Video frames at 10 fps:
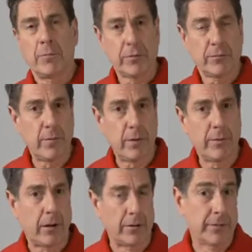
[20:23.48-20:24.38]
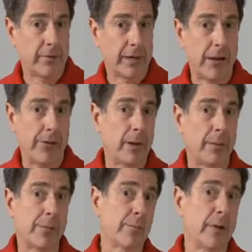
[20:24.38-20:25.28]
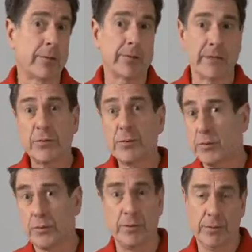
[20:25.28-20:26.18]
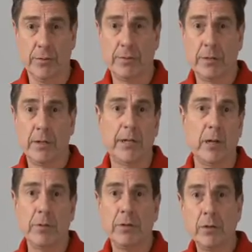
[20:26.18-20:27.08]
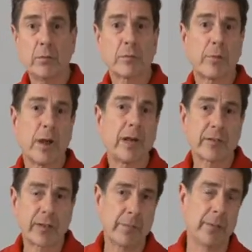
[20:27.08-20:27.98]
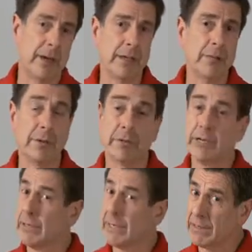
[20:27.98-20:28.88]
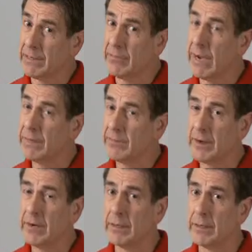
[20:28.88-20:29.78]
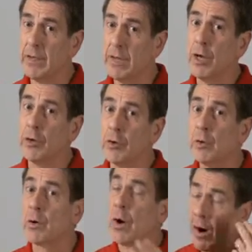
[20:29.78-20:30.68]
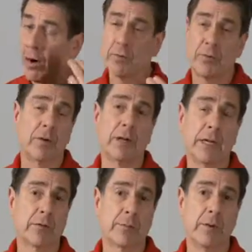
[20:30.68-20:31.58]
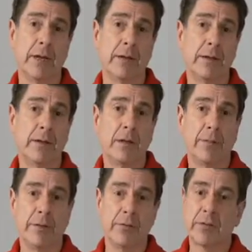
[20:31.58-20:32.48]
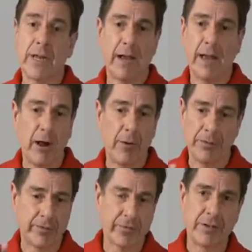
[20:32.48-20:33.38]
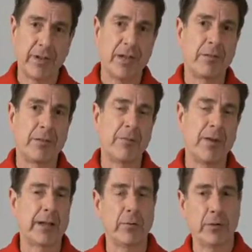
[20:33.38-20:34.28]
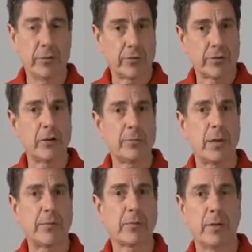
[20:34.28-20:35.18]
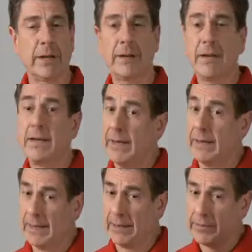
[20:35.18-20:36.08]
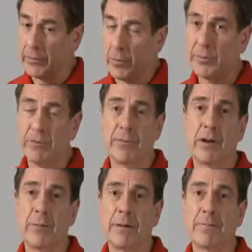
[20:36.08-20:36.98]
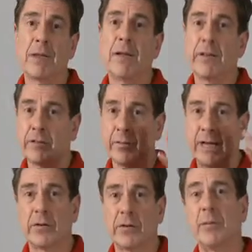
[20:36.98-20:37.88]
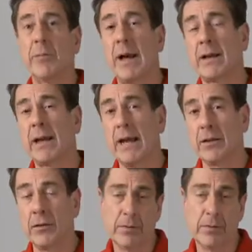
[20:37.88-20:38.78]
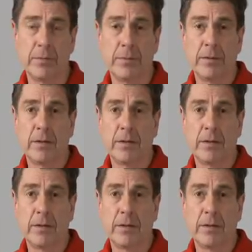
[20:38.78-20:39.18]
Just remember, however, if you're carrying pepper spray or it's issued to you, that when you spray somebody, particularly in a confined environment, you are also going to get sprayed. I mean, you just can't help the fact that when you discharge pepper spray in a closed environment, that some of that's going to come back at you.